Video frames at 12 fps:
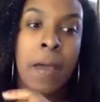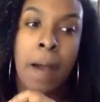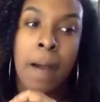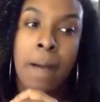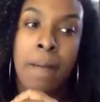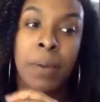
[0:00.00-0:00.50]

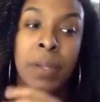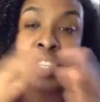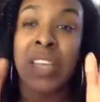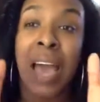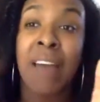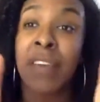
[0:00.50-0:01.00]
But
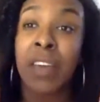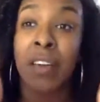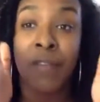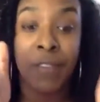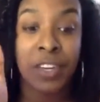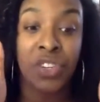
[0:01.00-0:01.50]
just having a
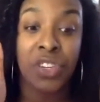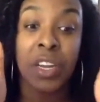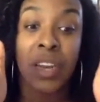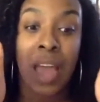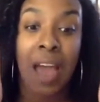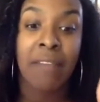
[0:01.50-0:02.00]
vision
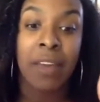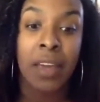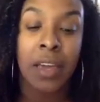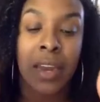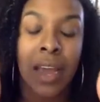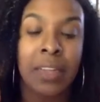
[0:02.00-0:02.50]
and having
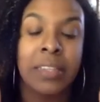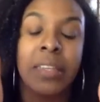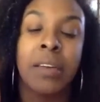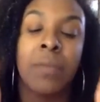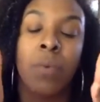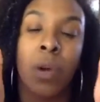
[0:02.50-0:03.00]
an
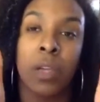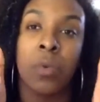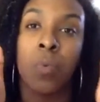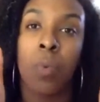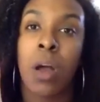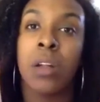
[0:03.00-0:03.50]
idea of what you
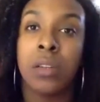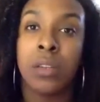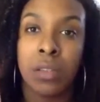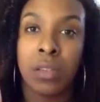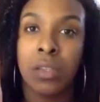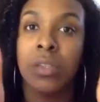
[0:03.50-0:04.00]
want
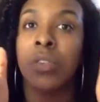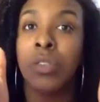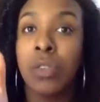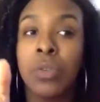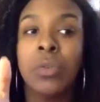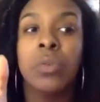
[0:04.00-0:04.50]
to
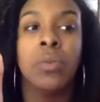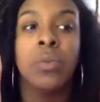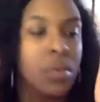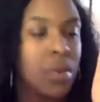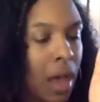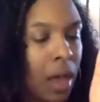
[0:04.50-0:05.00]
do
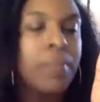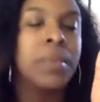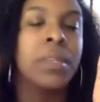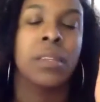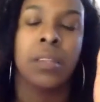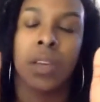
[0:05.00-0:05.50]

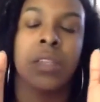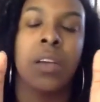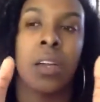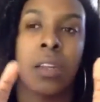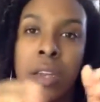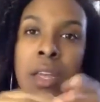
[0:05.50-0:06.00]
helps a
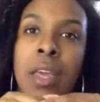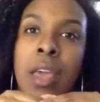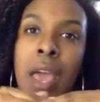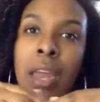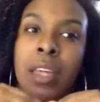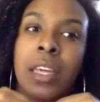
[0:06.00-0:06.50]
ton,
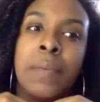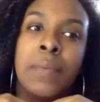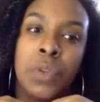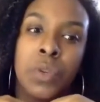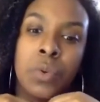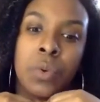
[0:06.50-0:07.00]
and it keeps
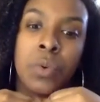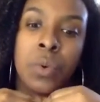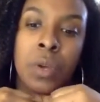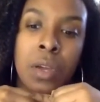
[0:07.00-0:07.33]
you